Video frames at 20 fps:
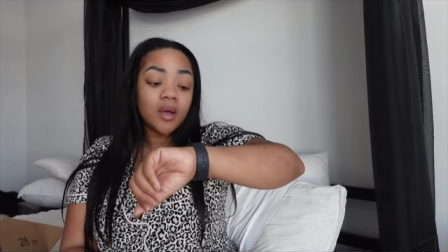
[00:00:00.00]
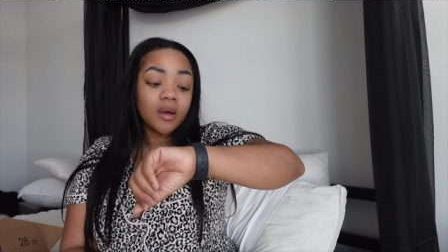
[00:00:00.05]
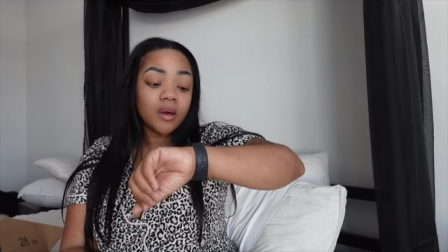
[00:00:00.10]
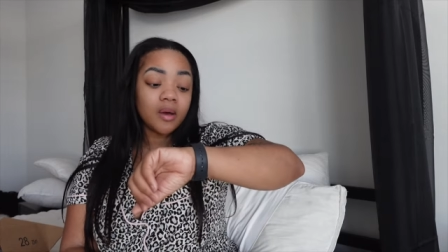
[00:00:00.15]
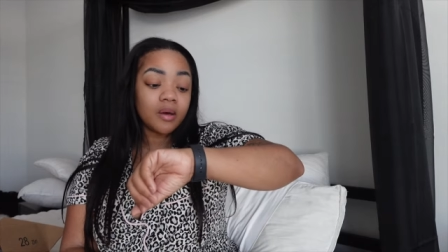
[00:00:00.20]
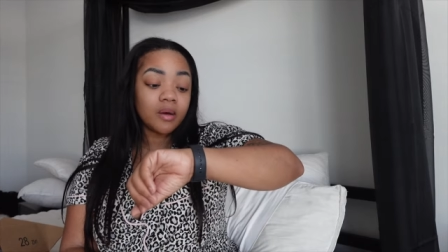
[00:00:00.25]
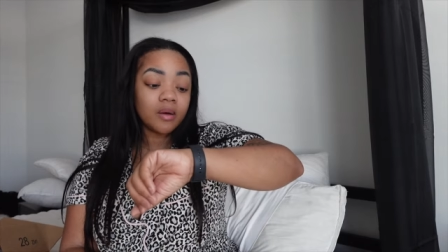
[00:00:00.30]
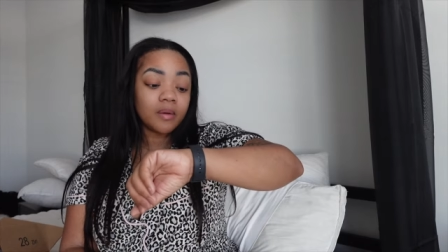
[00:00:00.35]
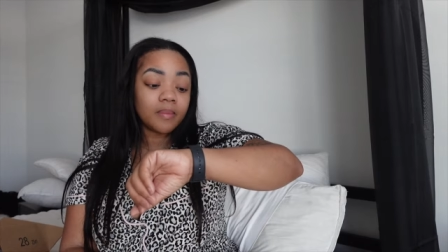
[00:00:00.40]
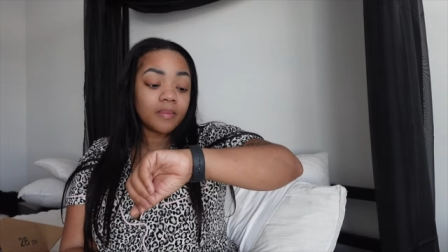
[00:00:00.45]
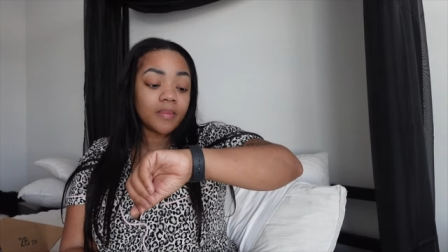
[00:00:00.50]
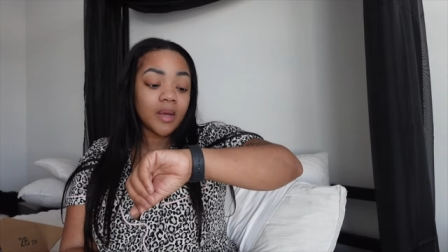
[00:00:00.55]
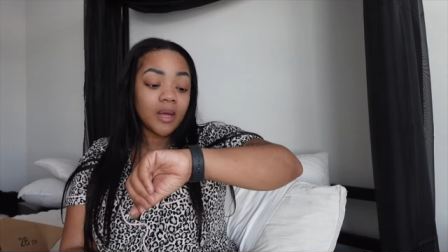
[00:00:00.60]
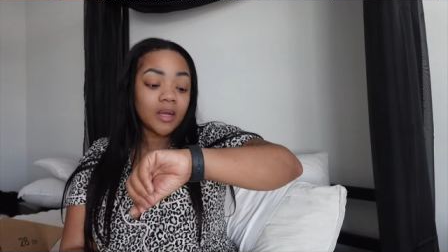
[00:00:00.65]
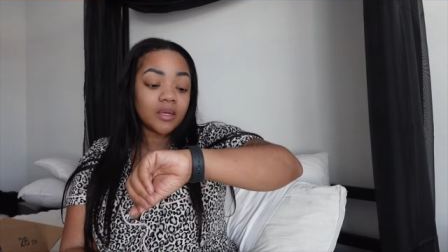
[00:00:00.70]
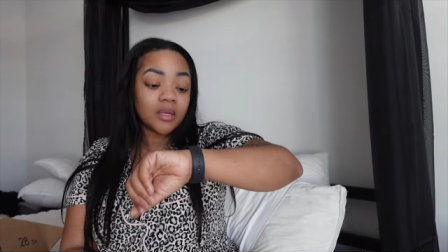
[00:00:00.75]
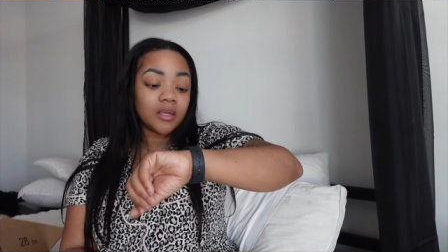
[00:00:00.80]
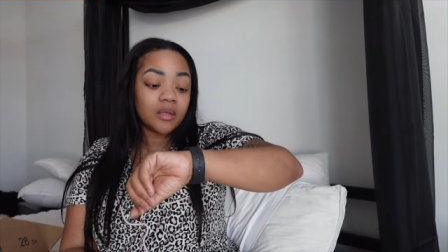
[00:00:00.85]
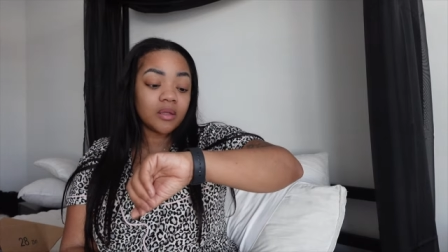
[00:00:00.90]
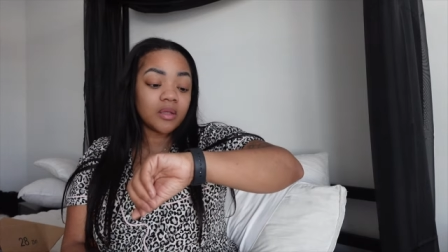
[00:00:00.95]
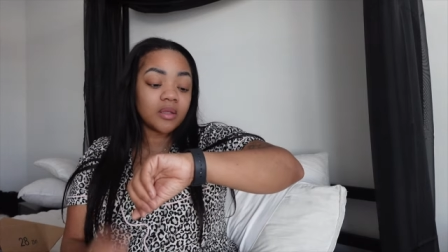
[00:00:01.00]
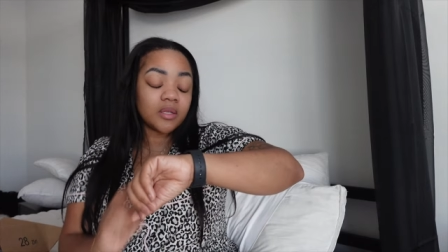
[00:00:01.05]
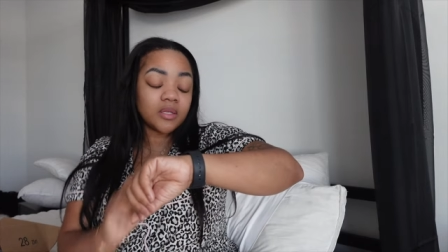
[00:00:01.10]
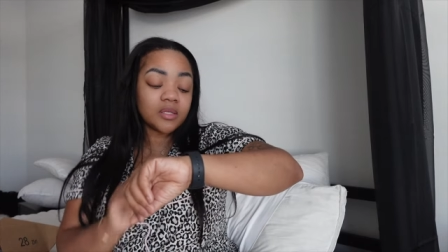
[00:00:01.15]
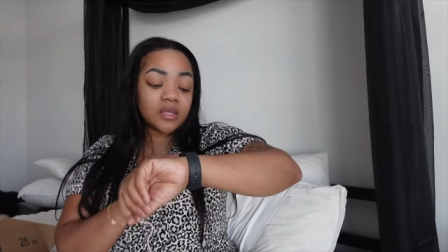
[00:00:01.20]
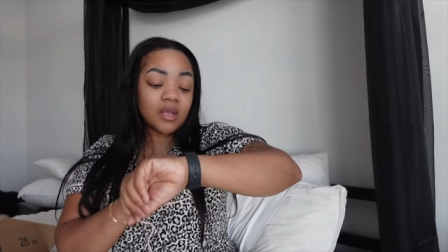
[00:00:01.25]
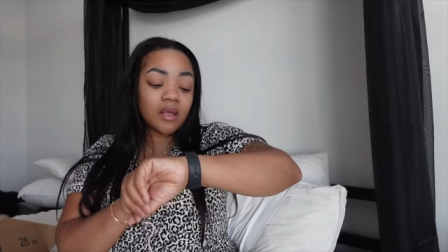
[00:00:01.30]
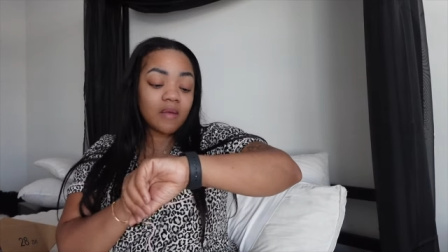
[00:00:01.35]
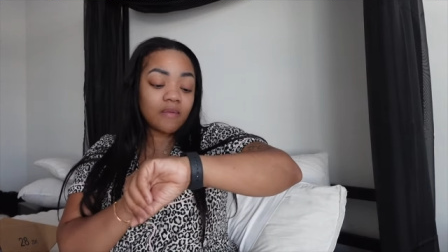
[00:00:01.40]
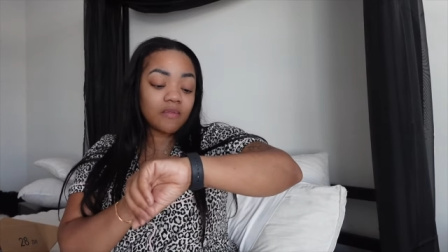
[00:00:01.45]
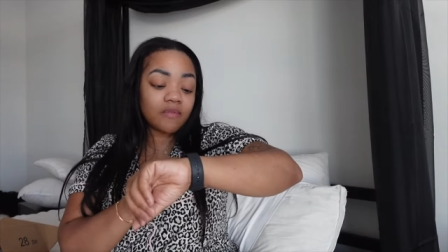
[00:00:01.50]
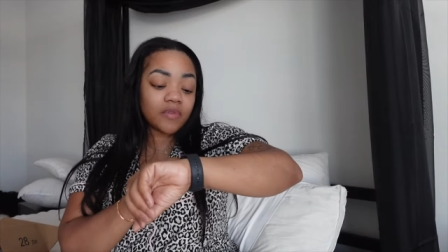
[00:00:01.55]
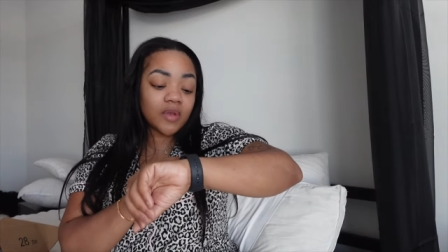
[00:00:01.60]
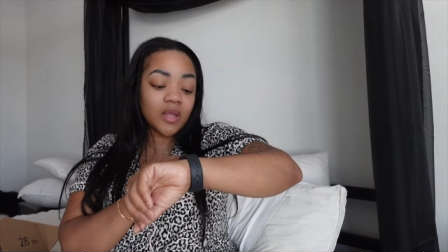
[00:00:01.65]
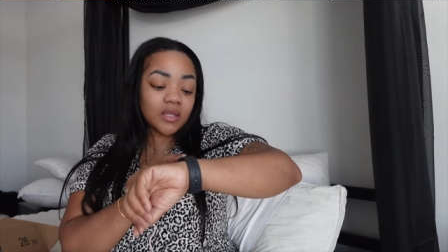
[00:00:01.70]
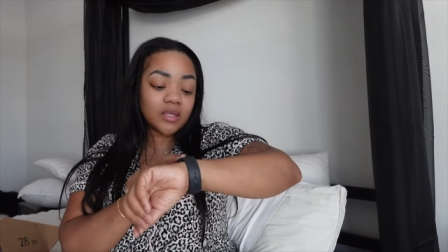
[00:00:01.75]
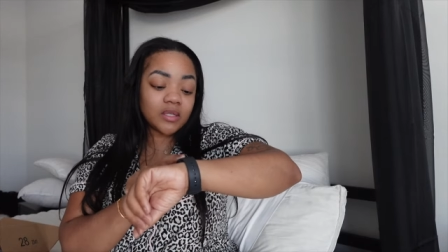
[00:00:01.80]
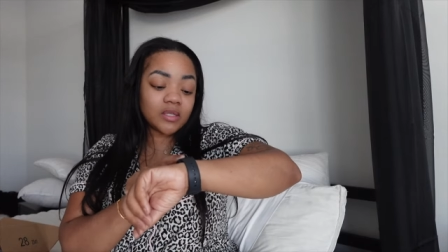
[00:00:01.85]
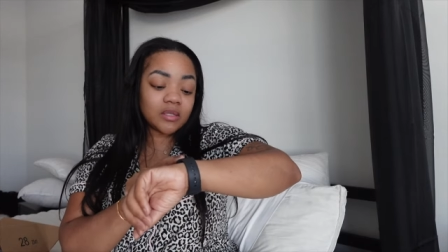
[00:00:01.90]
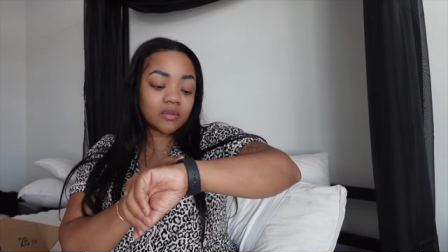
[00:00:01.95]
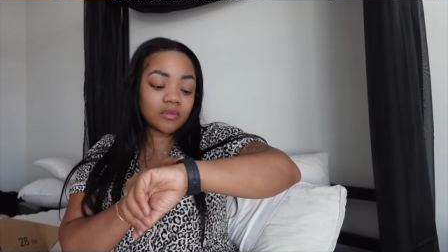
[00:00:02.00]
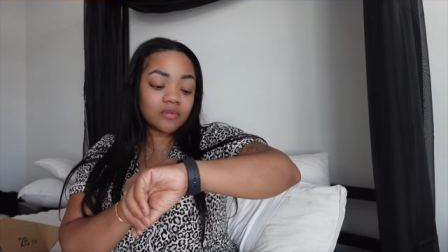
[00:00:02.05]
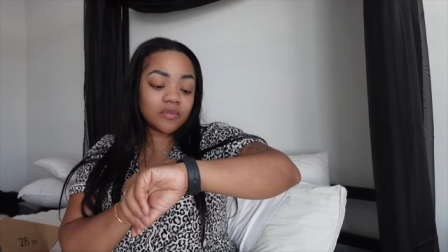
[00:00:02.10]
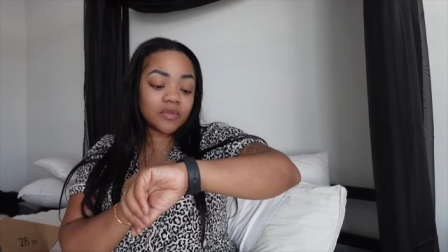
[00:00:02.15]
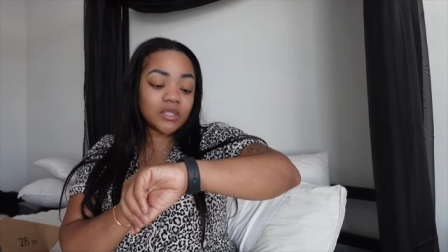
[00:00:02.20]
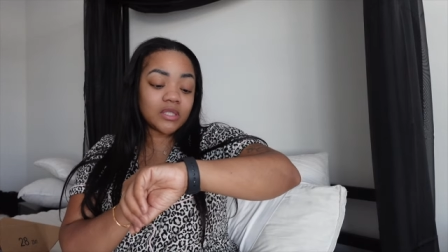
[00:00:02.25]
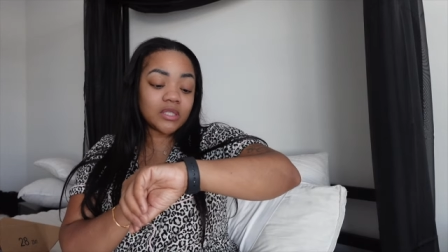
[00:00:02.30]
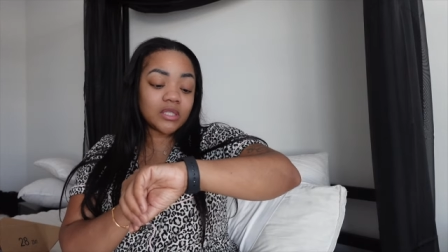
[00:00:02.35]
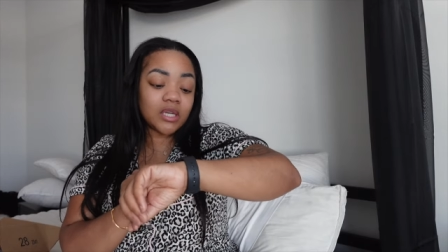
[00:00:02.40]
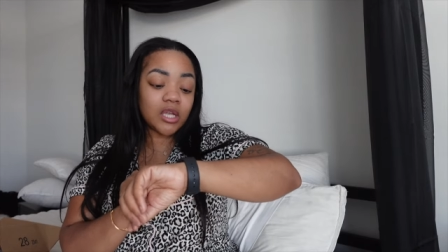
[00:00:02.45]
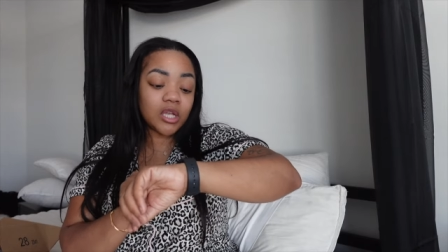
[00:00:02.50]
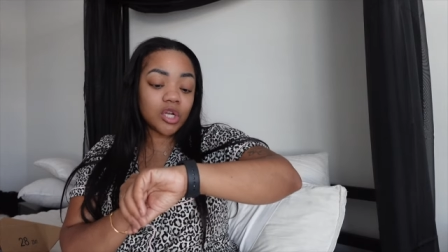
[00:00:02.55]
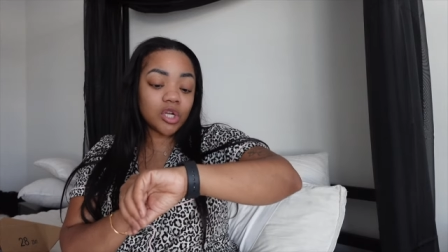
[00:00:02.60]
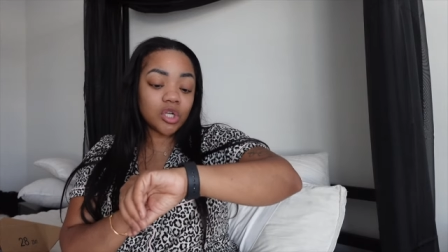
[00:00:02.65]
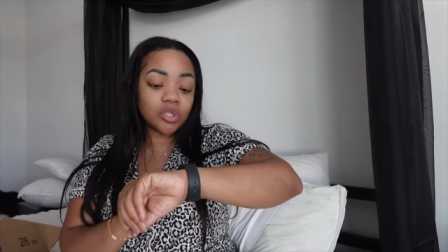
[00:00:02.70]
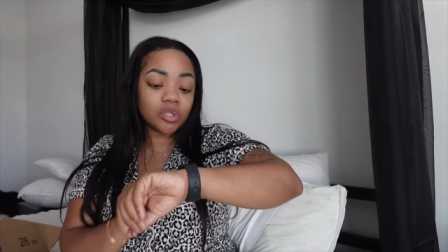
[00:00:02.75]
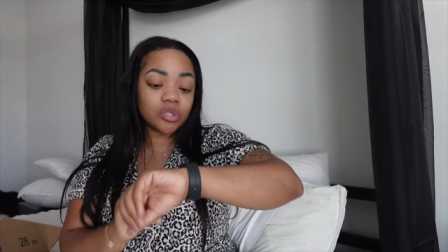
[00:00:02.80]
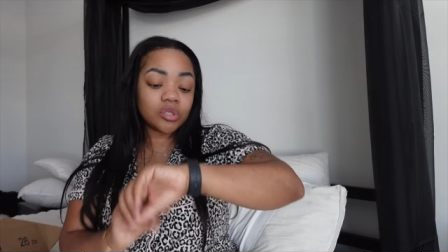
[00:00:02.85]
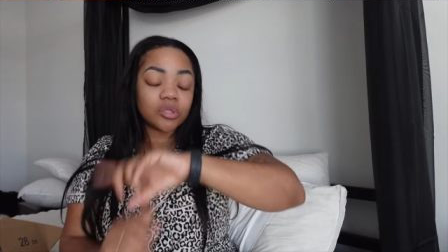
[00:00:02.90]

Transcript: Um, I did seven flights of stairs,